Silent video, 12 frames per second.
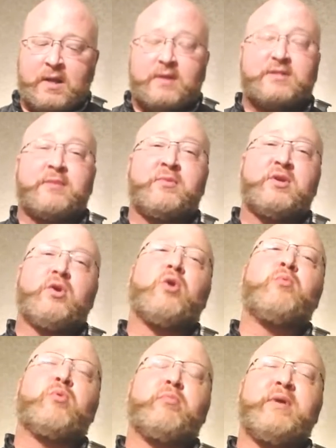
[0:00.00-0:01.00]
Some of the
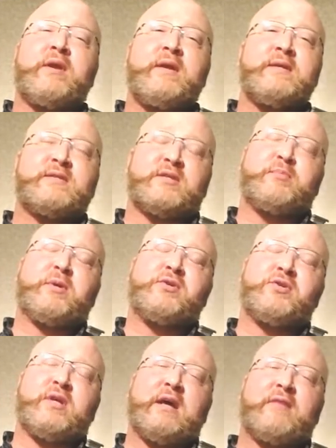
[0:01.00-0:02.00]
comorbidities,
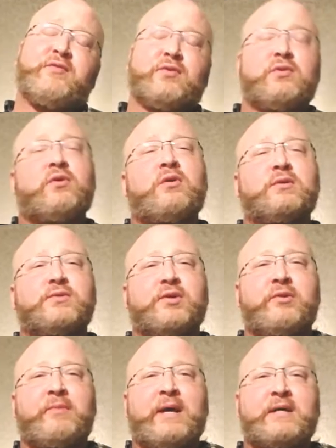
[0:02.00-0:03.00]
especially after
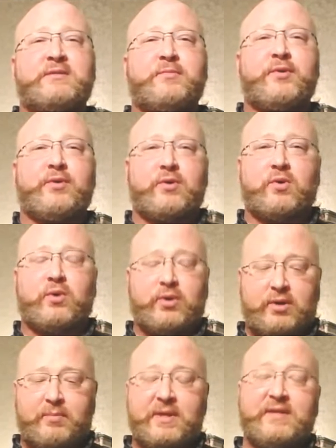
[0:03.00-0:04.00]
long-term asthma, are
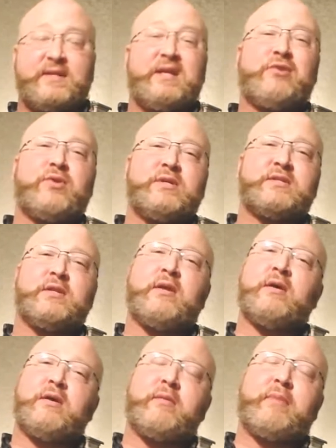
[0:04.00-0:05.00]
going to be decreased
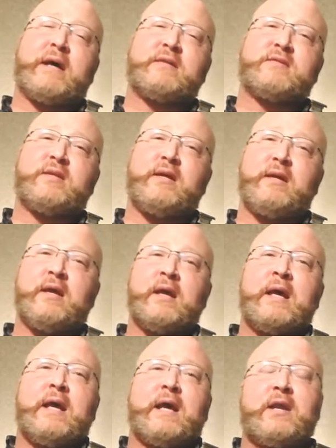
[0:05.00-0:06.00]
lung capacity,
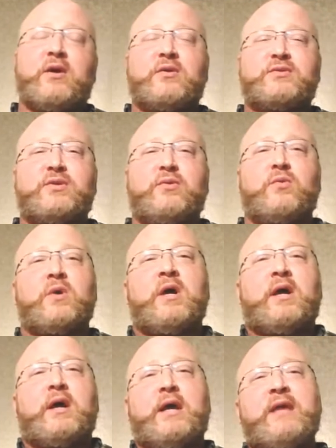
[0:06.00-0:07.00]
and also
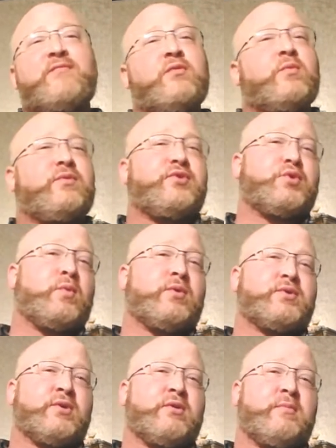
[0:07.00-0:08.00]
even with
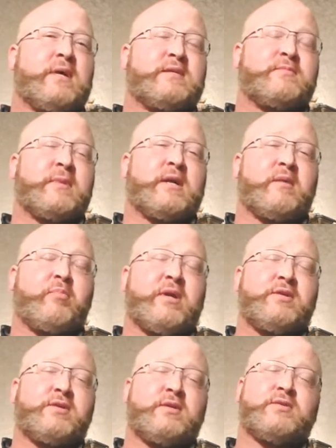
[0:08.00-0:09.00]
short-term asthmatic
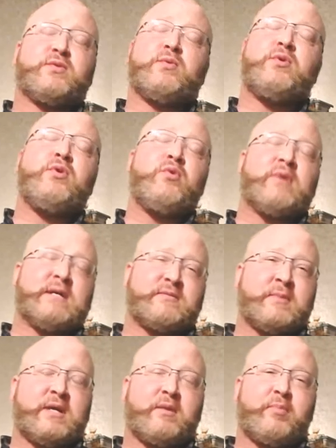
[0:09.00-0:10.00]
patients or new
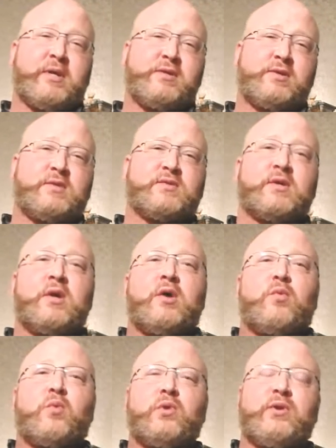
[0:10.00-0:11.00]
asthmatic patients,
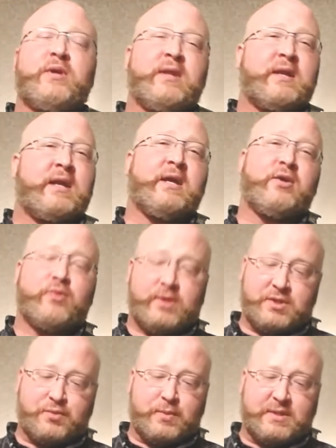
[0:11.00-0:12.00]
we're looking at an
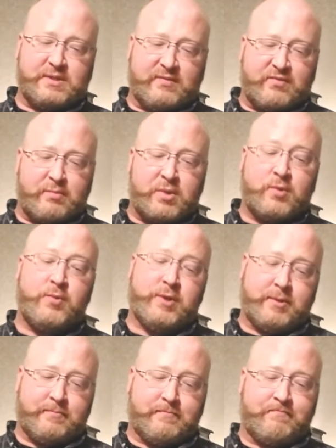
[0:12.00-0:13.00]
increased risk of
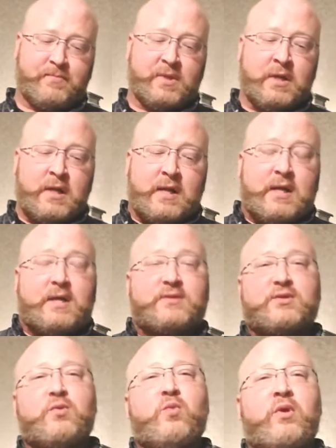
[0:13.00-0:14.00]
pneumonia.
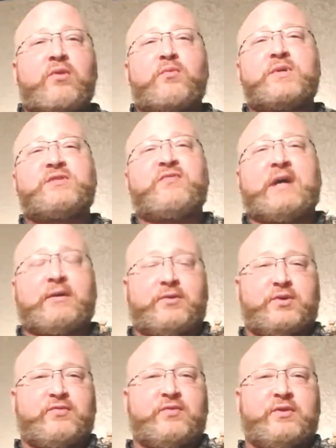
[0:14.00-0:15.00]
So what are the risk
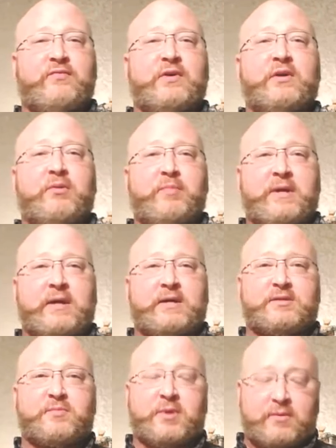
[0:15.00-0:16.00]
factors for developing
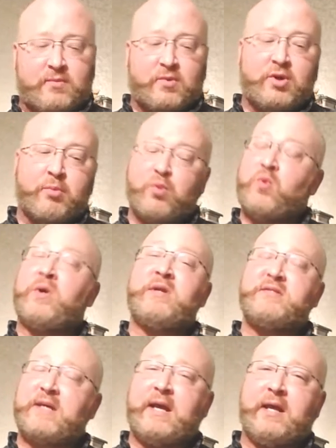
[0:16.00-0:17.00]
asthma? Number one
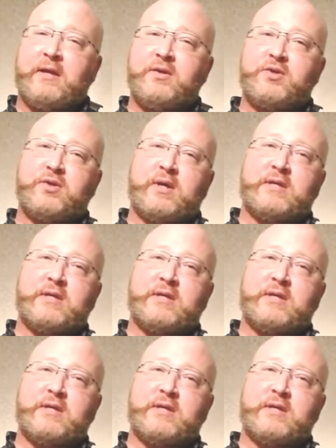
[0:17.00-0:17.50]
is age.